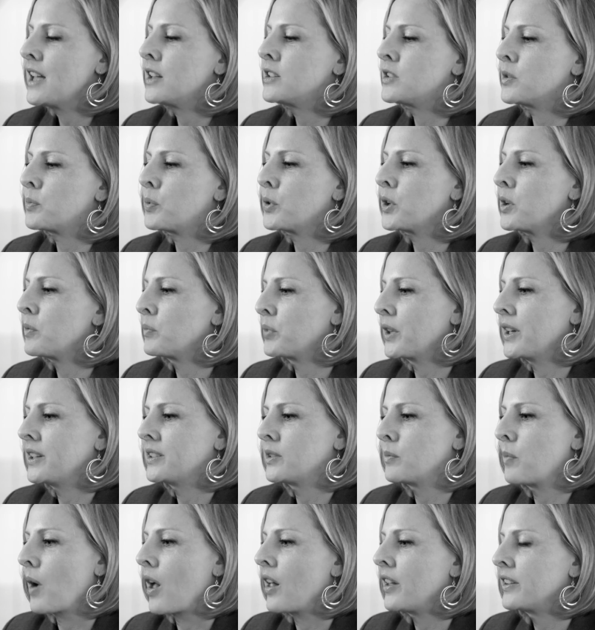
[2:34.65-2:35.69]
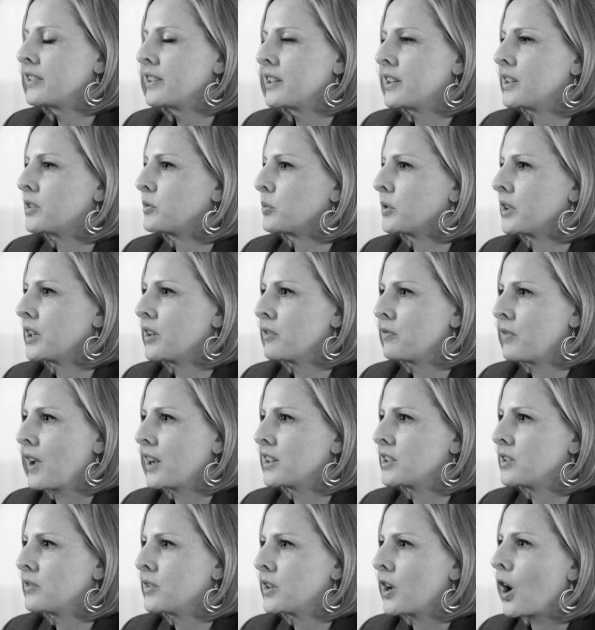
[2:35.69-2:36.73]
To put in place a policy that's really
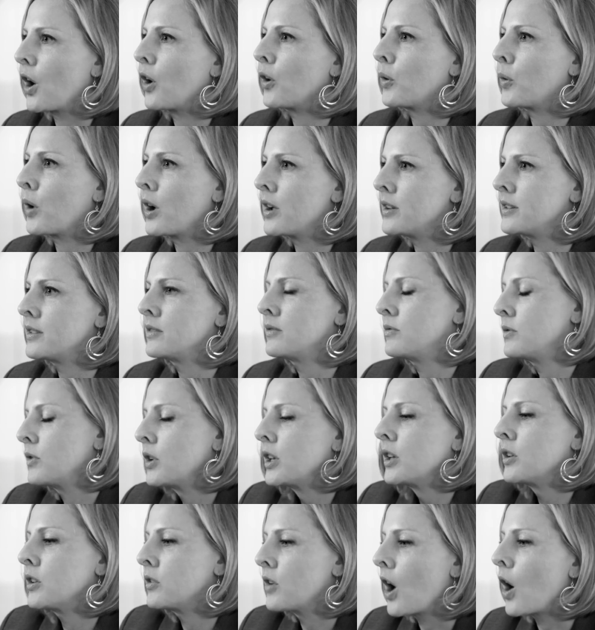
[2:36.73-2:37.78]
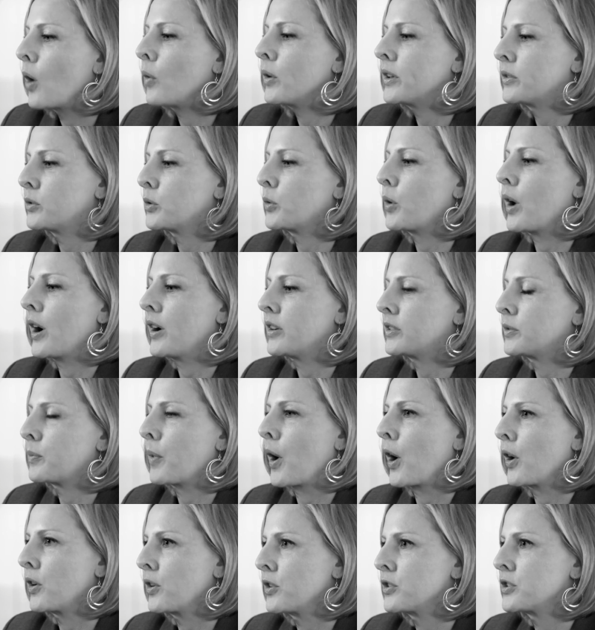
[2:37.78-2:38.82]
effective, it always requires a
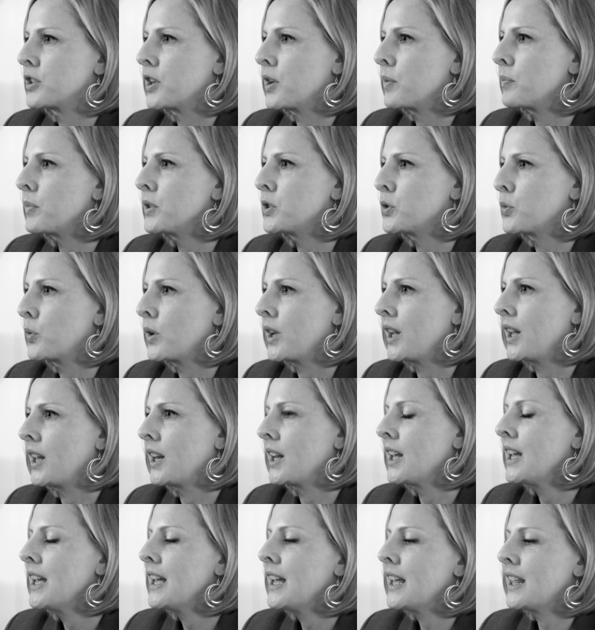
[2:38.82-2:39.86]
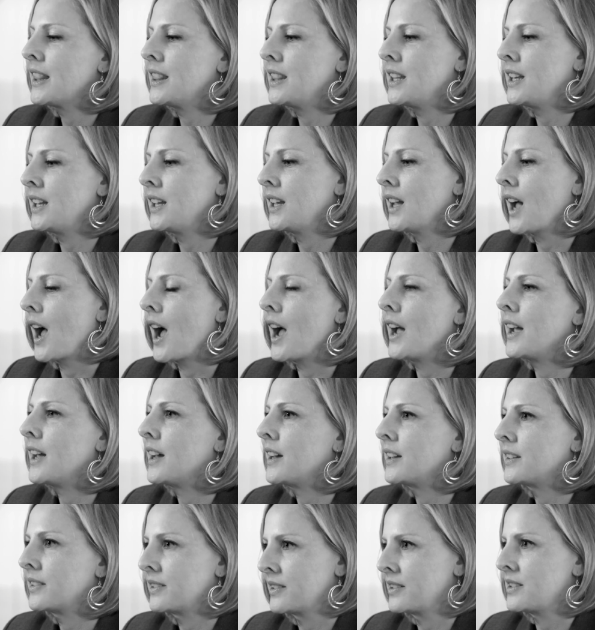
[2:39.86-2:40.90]
partnership between the
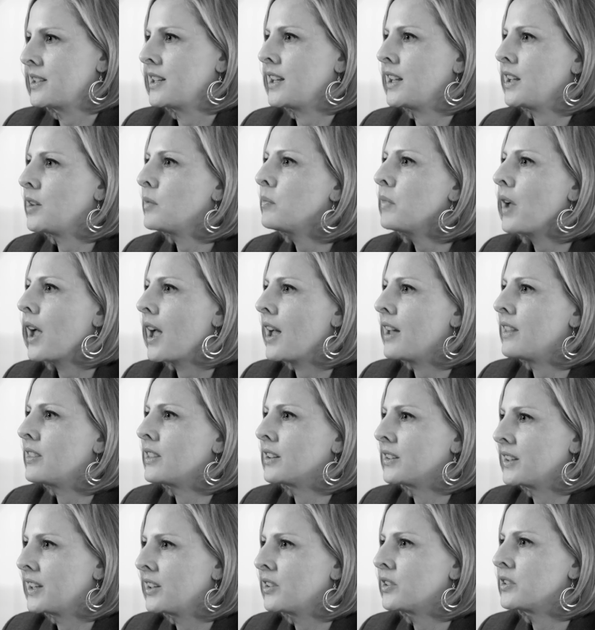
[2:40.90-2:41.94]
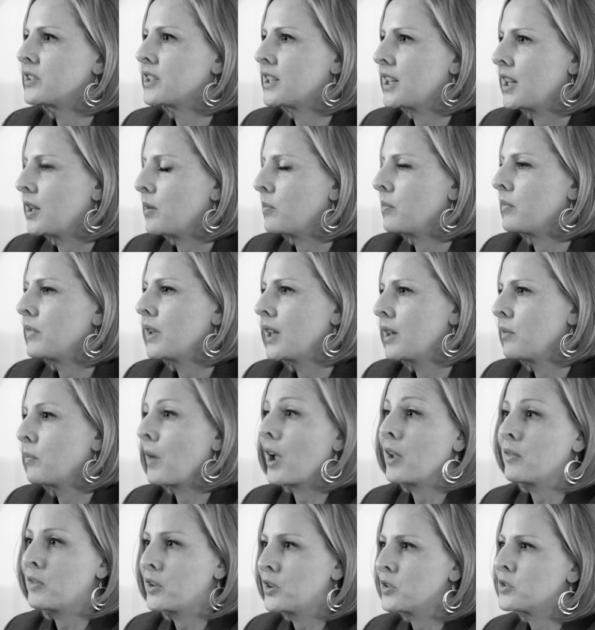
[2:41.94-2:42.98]
IS team and the legal team, in
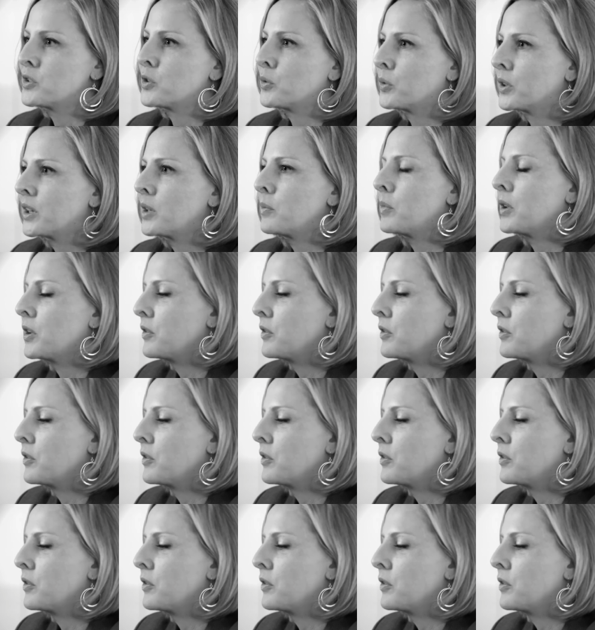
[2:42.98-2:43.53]
my view, to really be